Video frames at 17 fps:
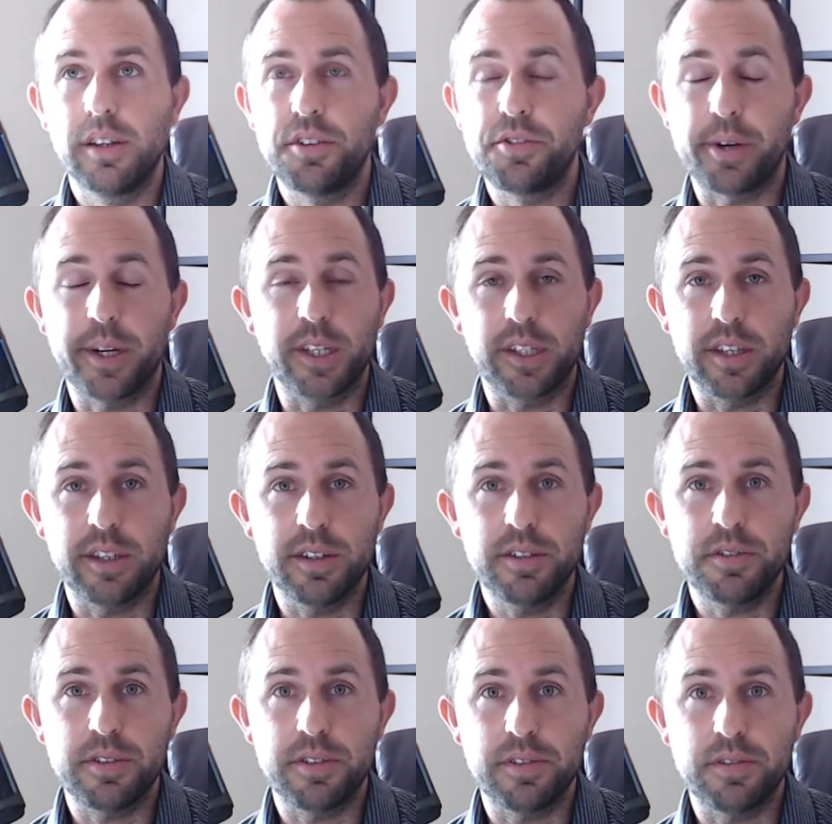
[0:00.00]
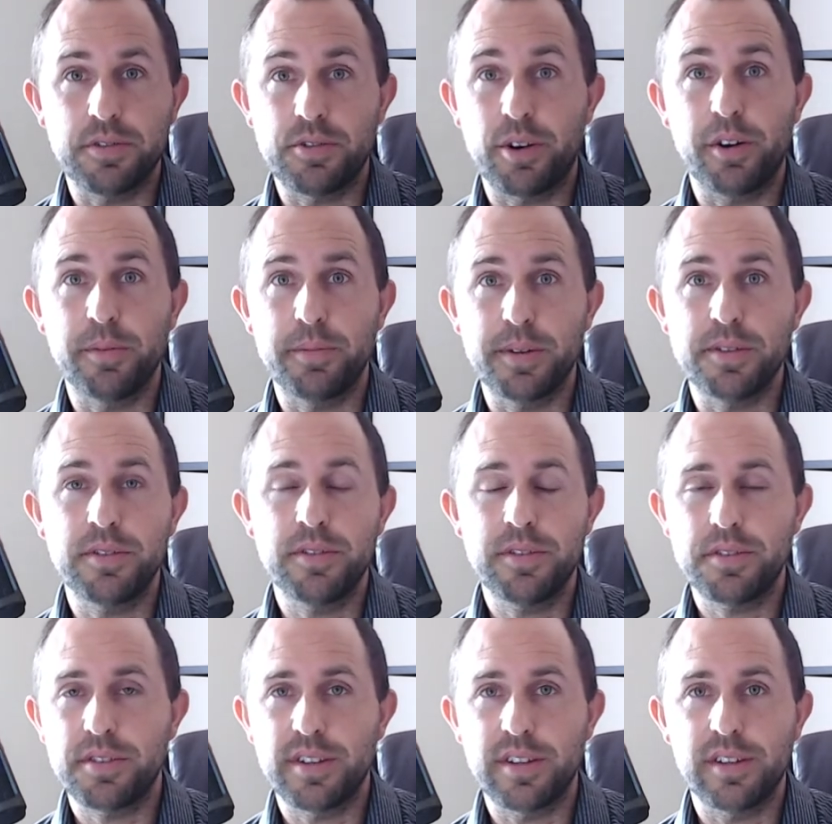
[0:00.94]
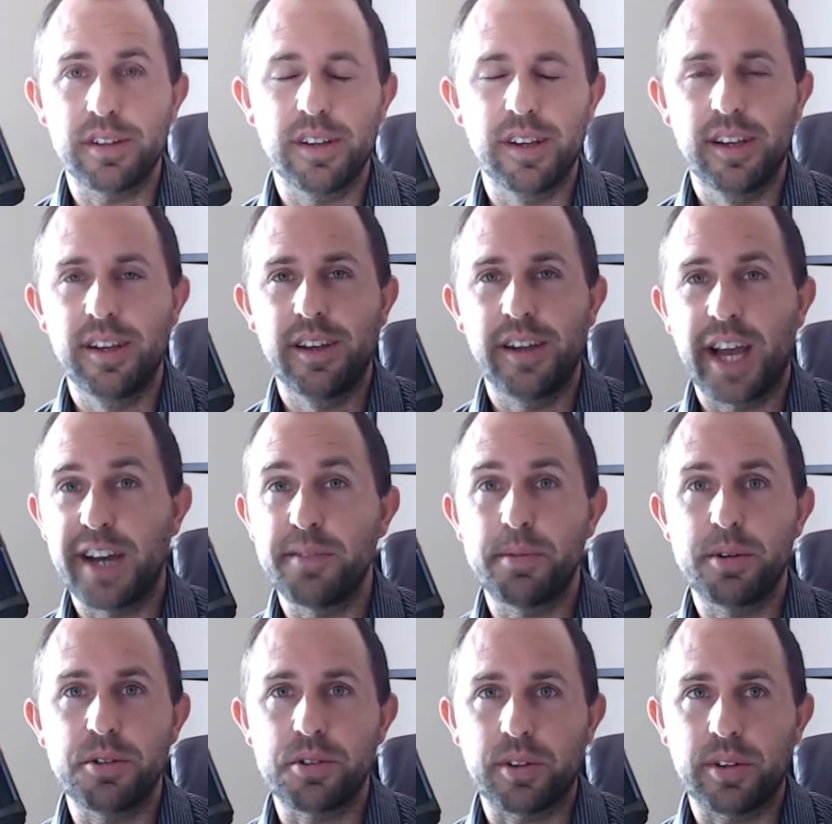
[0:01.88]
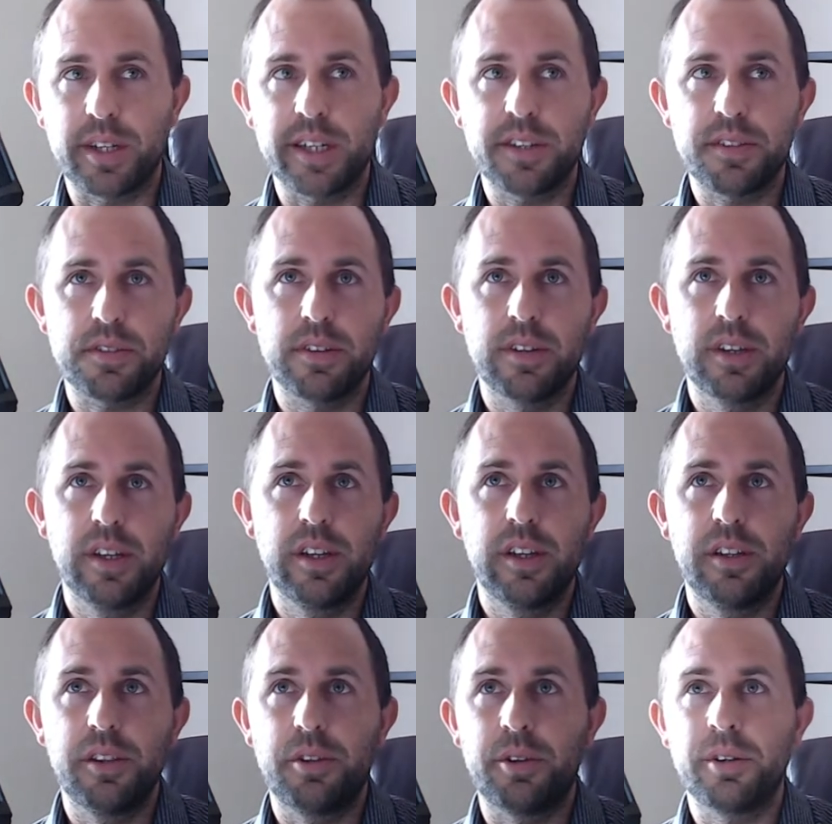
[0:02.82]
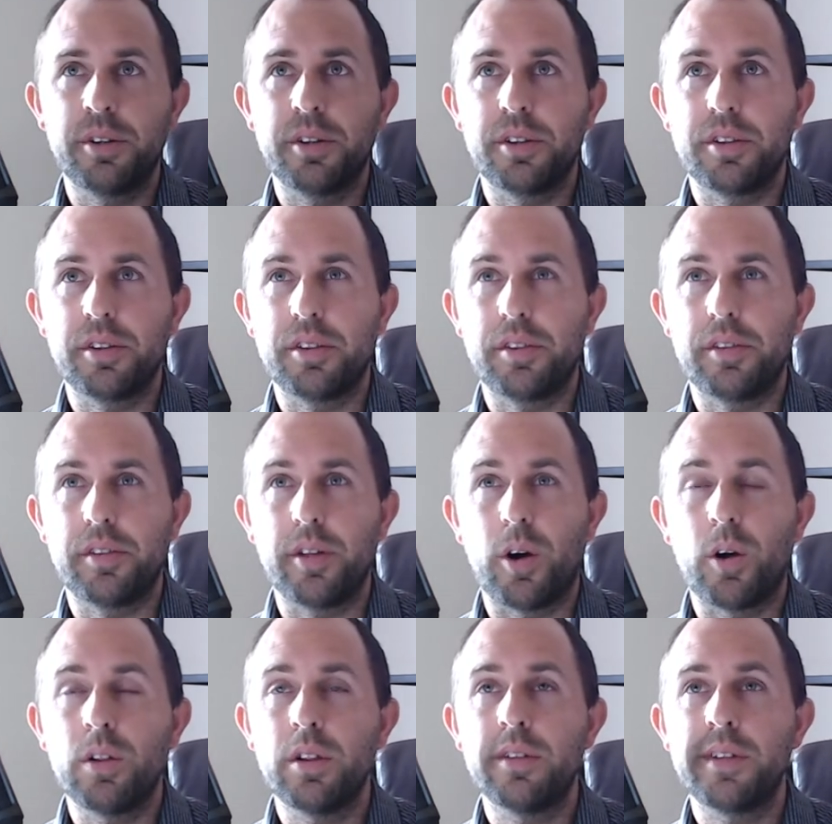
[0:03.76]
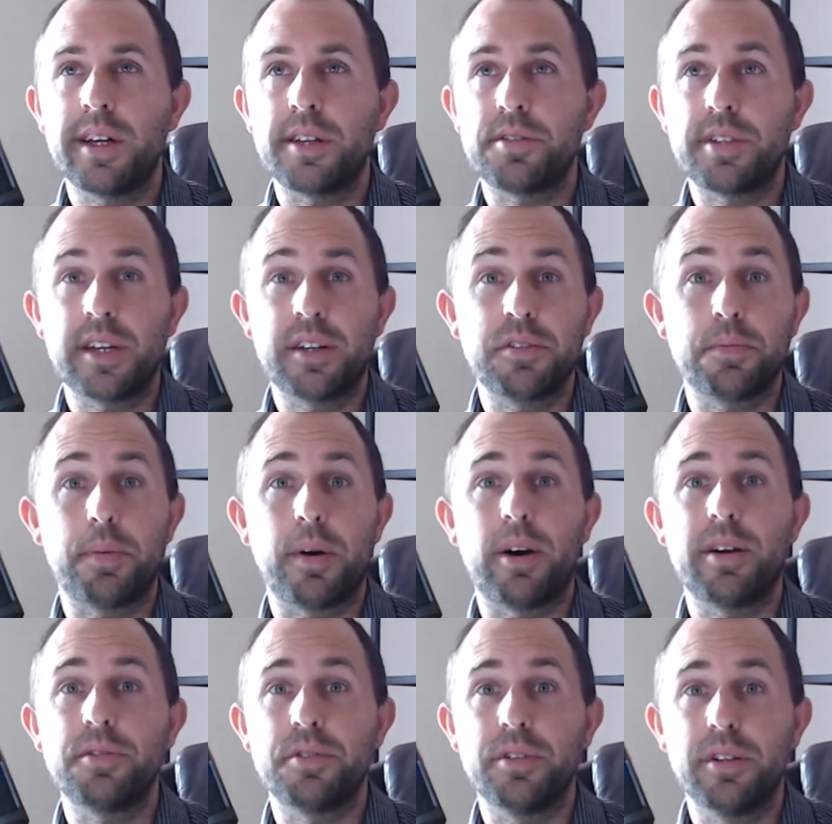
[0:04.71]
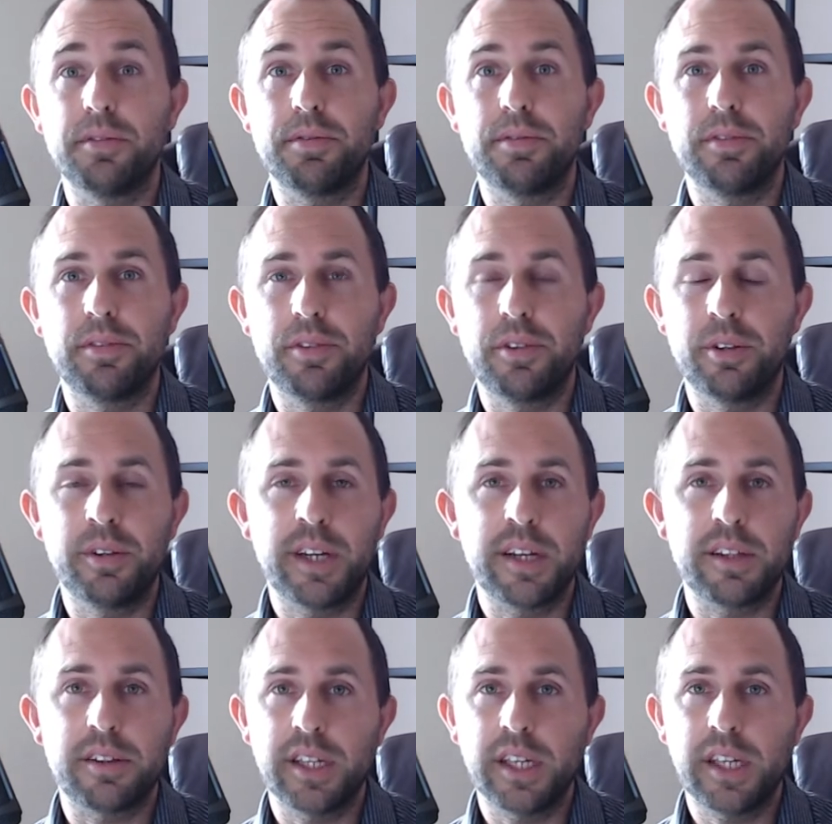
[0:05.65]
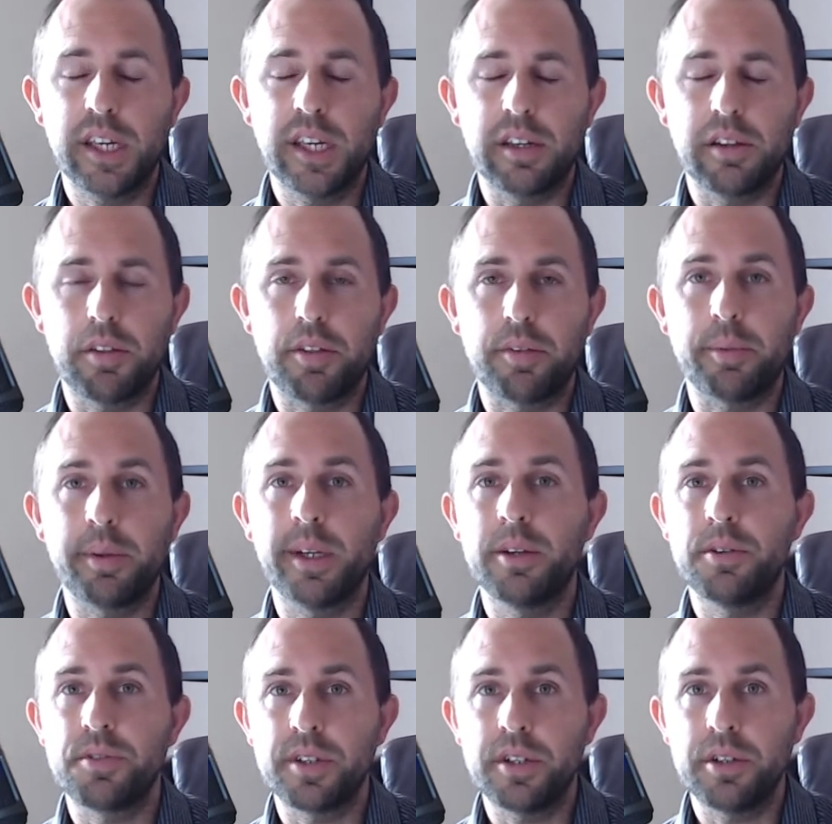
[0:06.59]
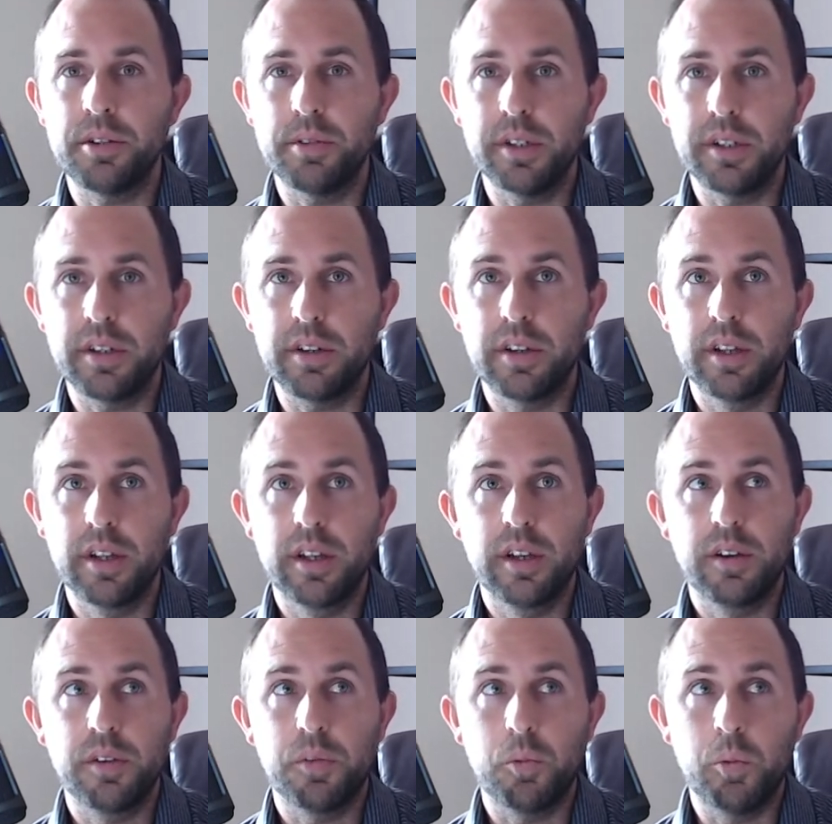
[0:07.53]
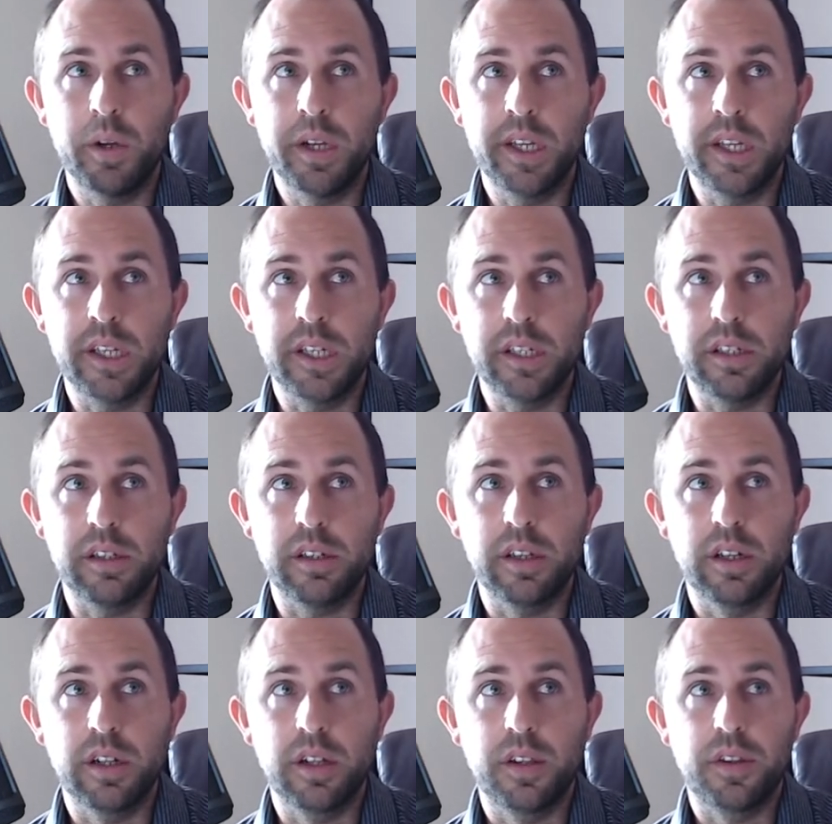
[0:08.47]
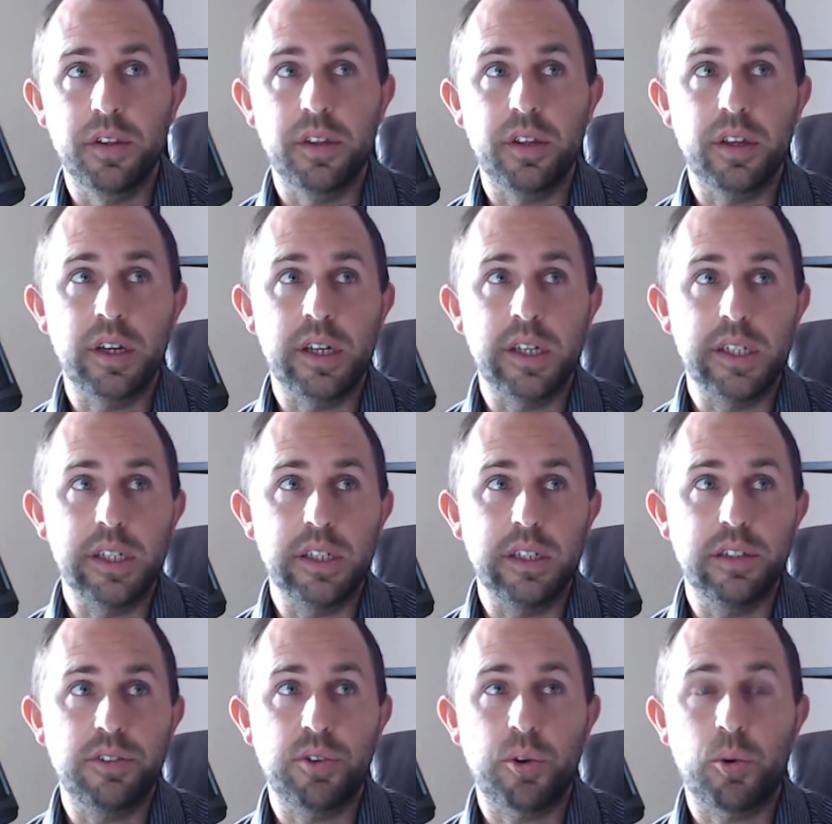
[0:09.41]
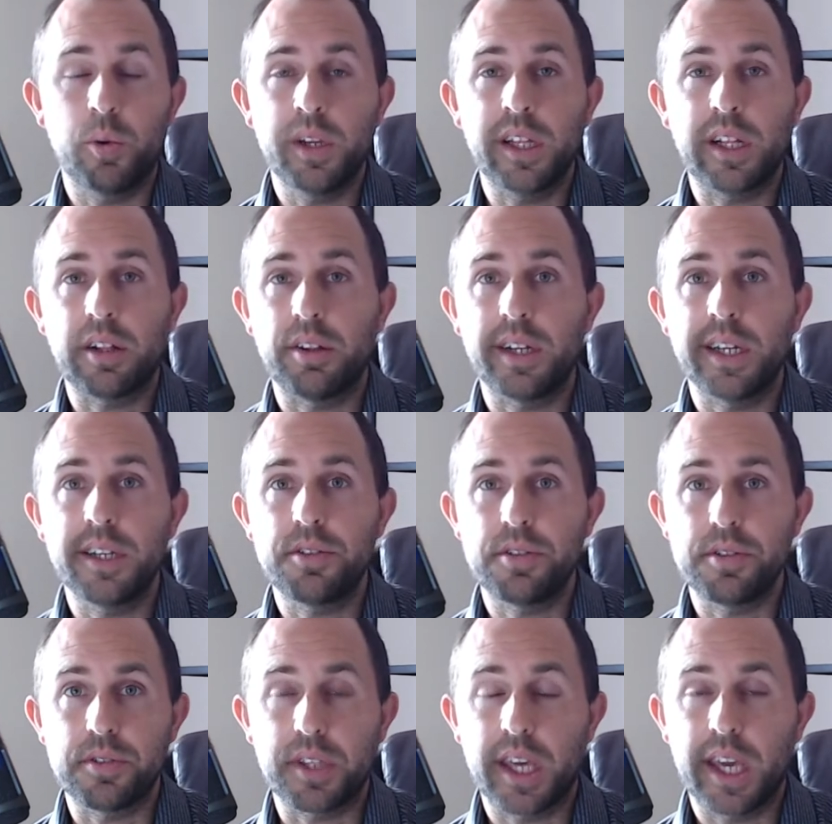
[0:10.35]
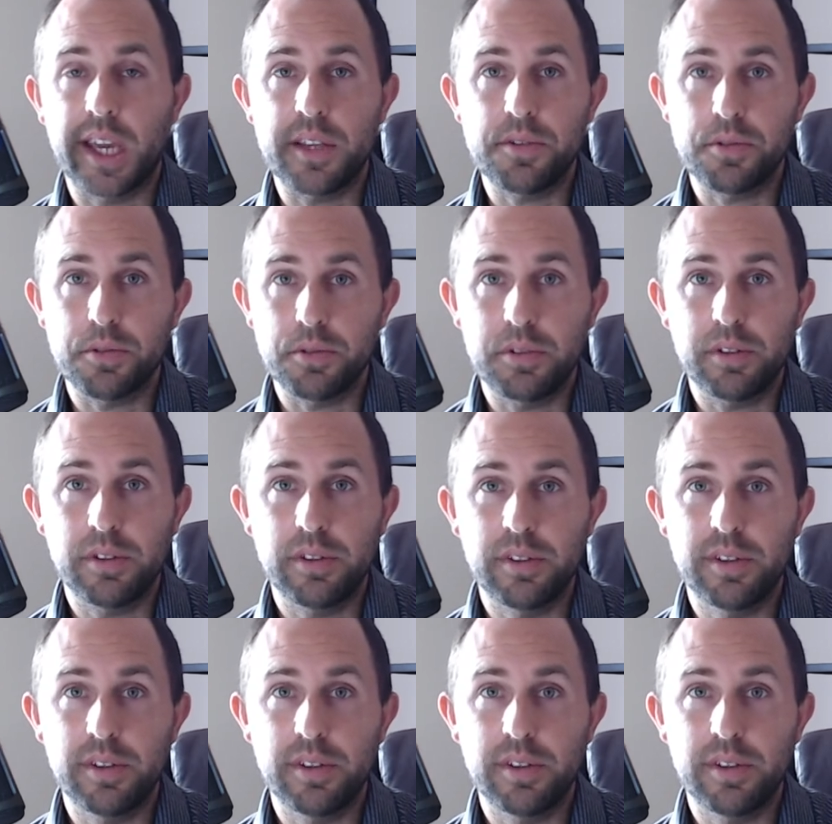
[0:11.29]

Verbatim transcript: train kids and start a business and have a bunch of clients. All of that sounds positive. They're not thinking 3 years into it when 20 clients just canceled